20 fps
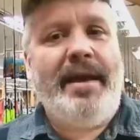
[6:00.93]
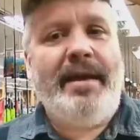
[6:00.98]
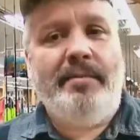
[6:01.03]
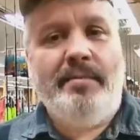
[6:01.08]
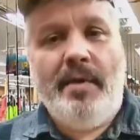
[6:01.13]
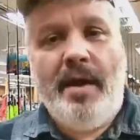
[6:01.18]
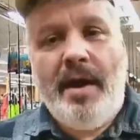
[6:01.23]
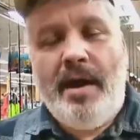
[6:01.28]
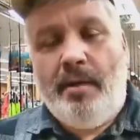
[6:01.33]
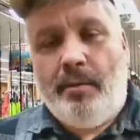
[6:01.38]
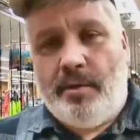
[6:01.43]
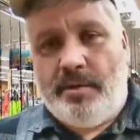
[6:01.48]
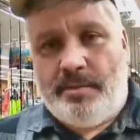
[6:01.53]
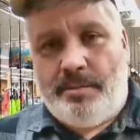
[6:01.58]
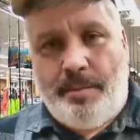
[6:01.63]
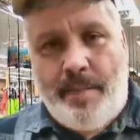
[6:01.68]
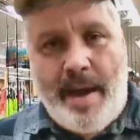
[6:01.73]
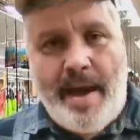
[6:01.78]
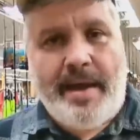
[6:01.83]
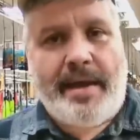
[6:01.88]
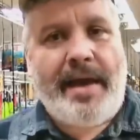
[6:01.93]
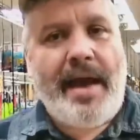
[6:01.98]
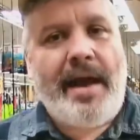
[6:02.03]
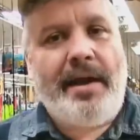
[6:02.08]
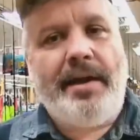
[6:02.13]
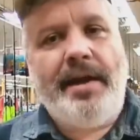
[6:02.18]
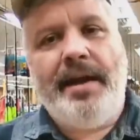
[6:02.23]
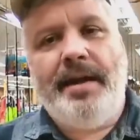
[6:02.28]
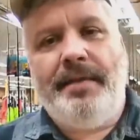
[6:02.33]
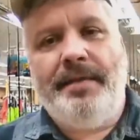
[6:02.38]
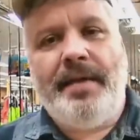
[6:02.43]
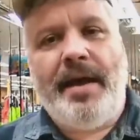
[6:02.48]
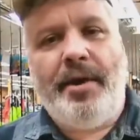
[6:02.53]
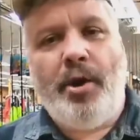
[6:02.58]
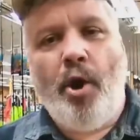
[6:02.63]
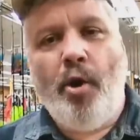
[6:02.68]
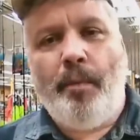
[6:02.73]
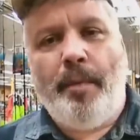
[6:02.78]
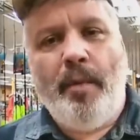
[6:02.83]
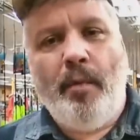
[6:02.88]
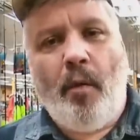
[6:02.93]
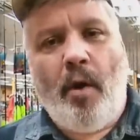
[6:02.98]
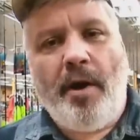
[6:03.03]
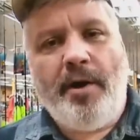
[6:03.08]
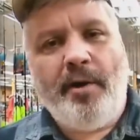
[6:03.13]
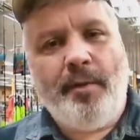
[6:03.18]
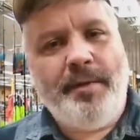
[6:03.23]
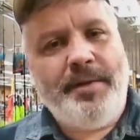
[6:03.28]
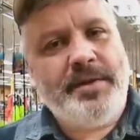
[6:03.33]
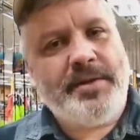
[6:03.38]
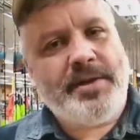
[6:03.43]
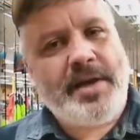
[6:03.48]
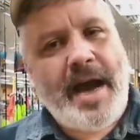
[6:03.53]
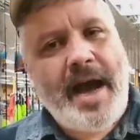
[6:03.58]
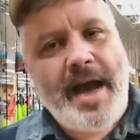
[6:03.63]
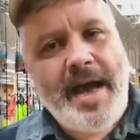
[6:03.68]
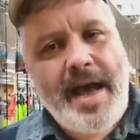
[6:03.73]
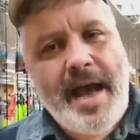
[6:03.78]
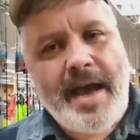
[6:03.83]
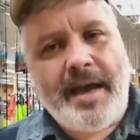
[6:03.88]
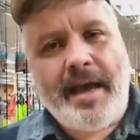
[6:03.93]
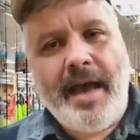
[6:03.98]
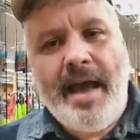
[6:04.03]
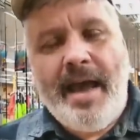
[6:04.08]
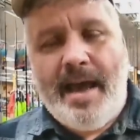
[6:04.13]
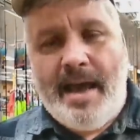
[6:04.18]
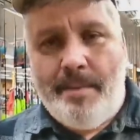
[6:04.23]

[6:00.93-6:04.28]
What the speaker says: Beam was back out hitting that open water with his kayak